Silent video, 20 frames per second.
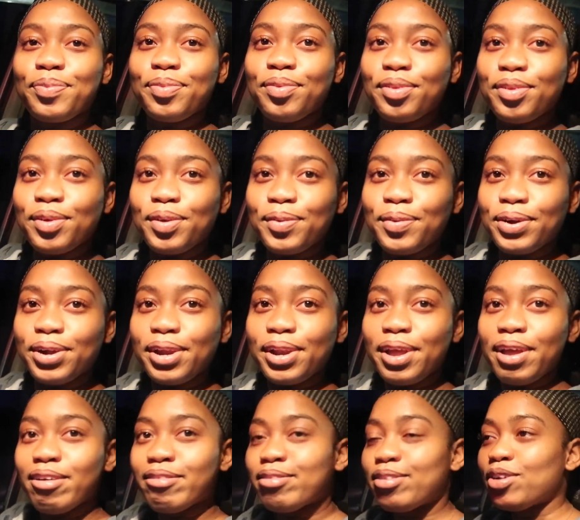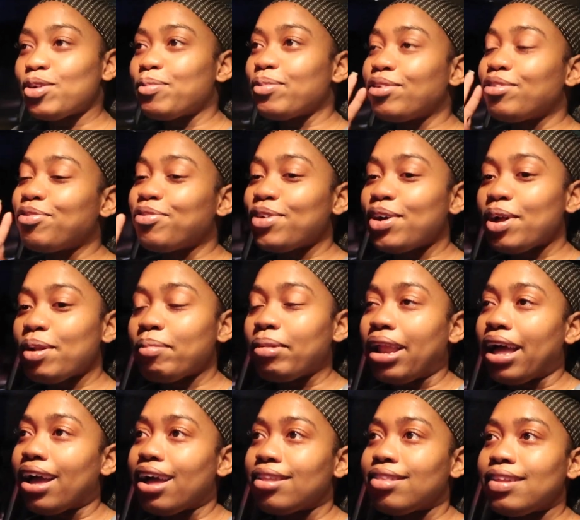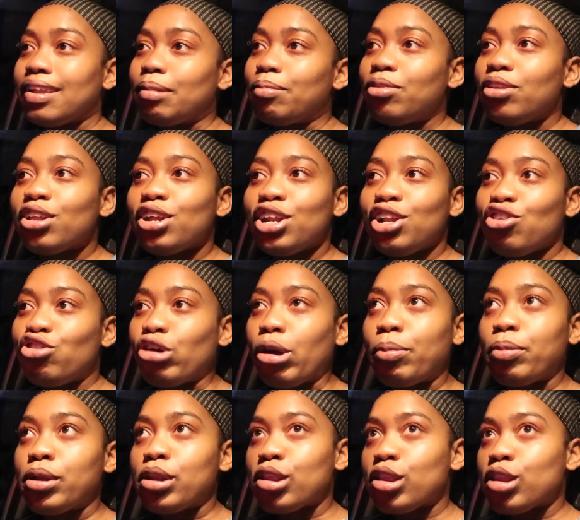So we're gonna have so much fun. But like I said, I'm just gonna drop in